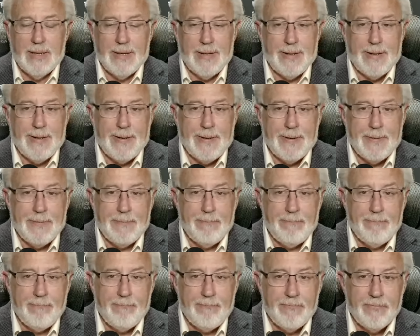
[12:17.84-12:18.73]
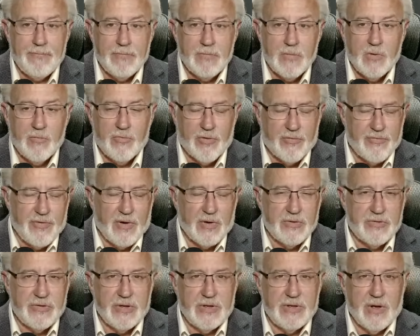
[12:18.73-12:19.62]
Um for
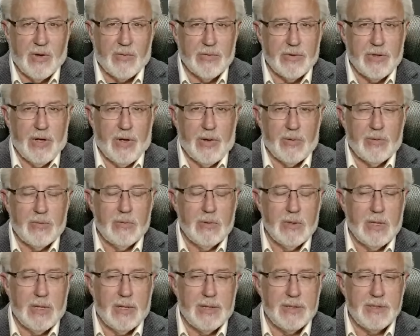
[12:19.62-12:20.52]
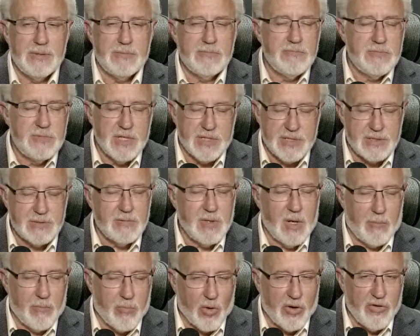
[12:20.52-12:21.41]
folks that don't know, uh just
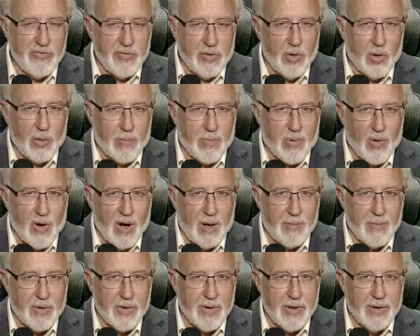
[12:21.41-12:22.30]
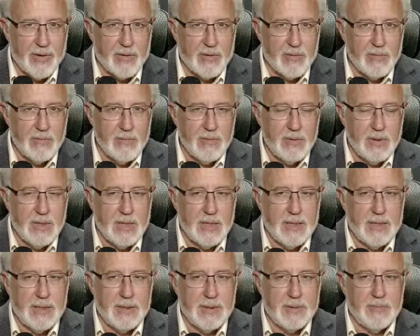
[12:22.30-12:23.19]
a brief little primer here.
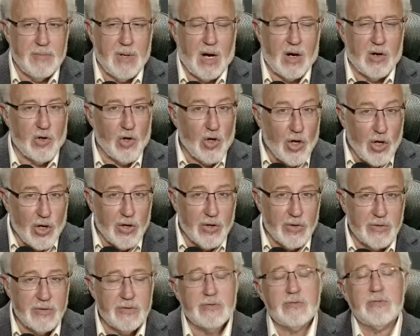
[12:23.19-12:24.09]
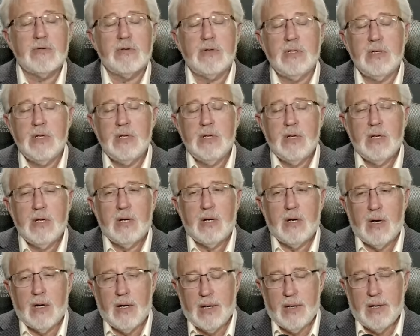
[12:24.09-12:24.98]
Uh our lungs
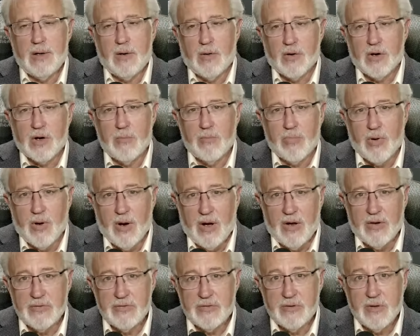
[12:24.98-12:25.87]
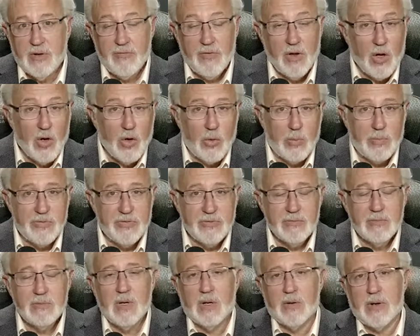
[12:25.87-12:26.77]
uh, are comprised of
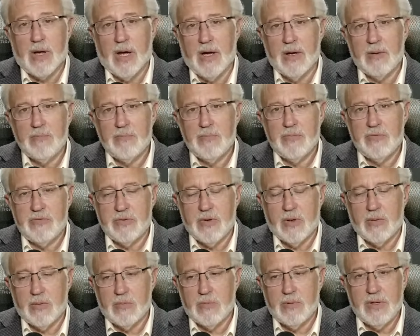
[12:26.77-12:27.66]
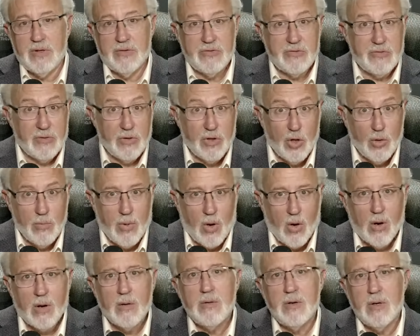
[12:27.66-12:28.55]
lobes, okay, so hence
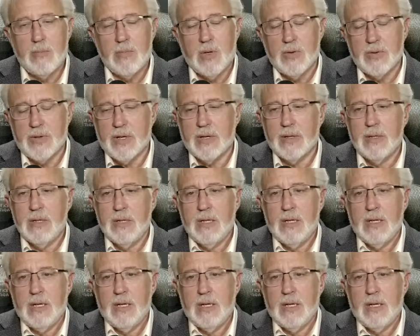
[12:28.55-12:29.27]
lobar pneumonia.